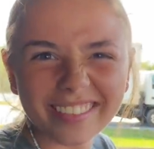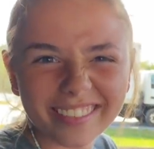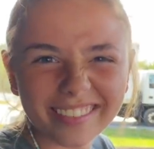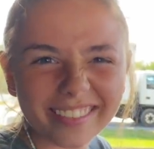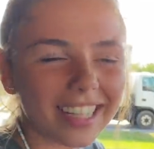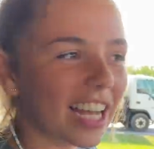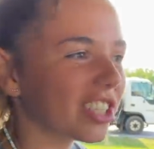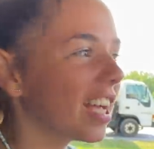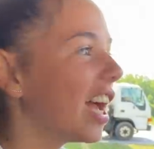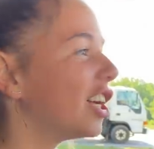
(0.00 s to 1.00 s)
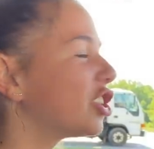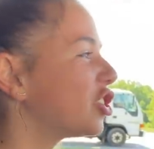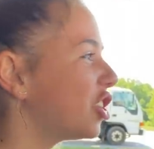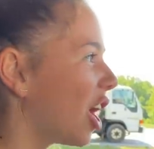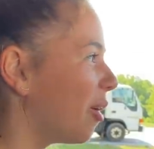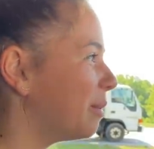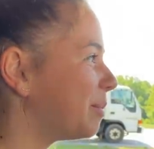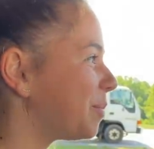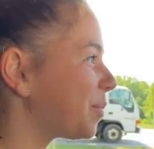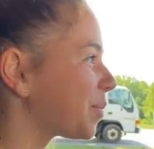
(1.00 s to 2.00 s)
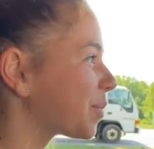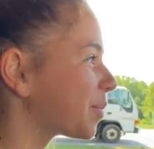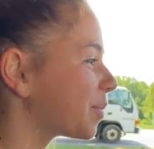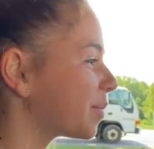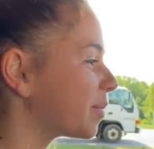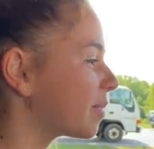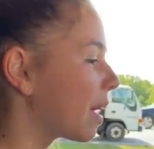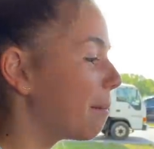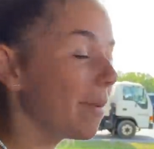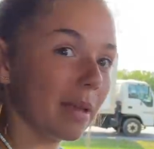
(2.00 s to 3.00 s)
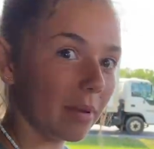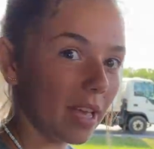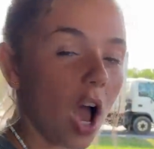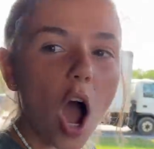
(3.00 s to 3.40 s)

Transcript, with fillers: Yes. Clashy. So maybe.